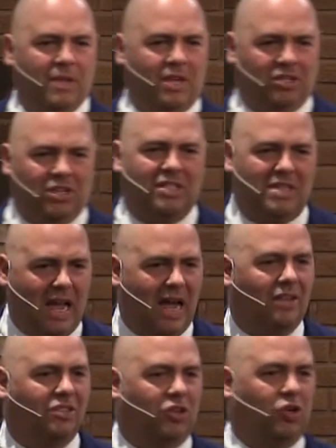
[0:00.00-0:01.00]
Is this
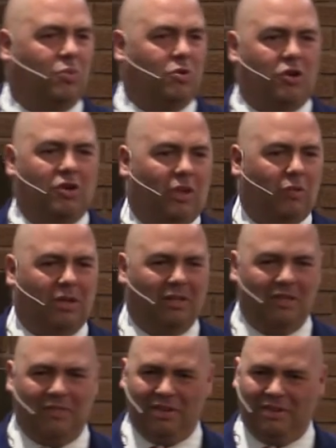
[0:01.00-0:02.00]
not the community that we
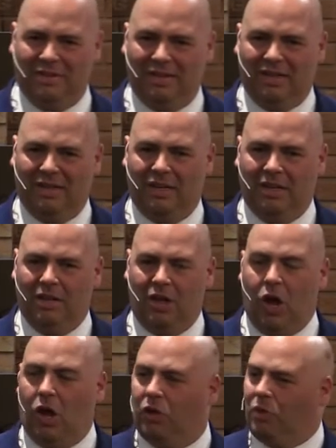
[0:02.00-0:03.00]
live in?
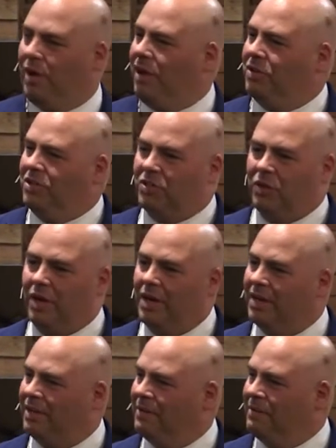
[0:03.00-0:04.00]
All around us,
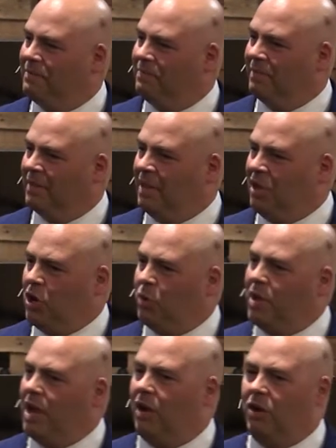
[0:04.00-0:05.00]
right? Here
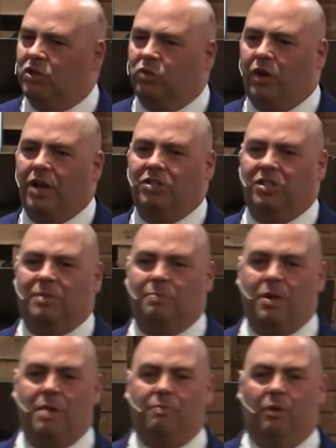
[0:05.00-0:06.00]
we are as righteous
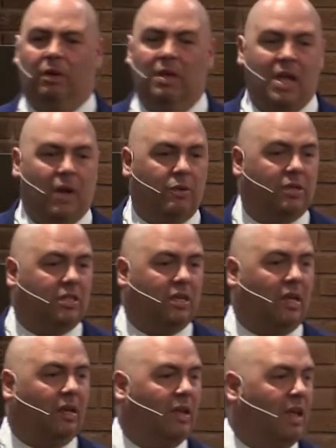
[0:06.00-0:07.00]
people, and we
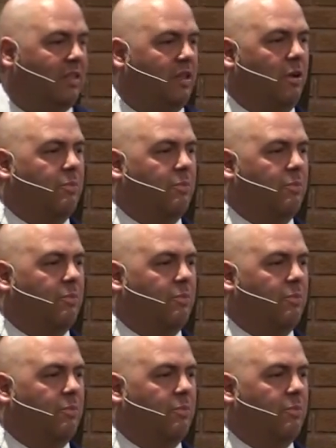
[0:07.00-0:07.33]
see the